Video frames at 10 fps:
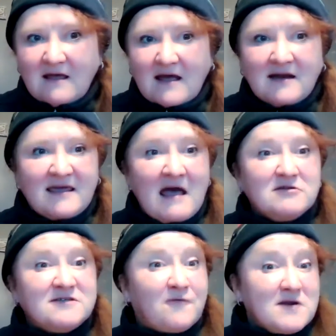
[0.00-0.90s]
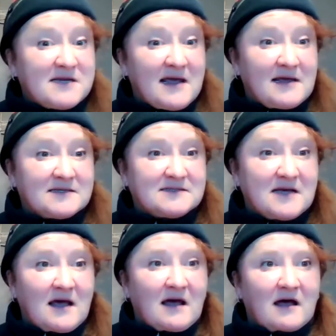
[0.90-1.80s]
And it counts 40 days
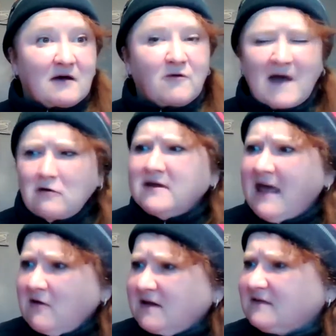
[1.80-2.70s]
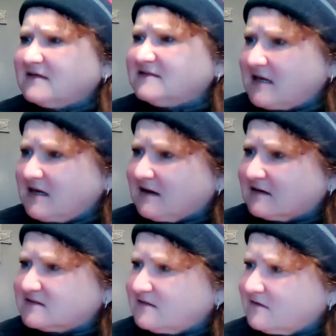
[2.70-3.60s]
without counting the Sundays.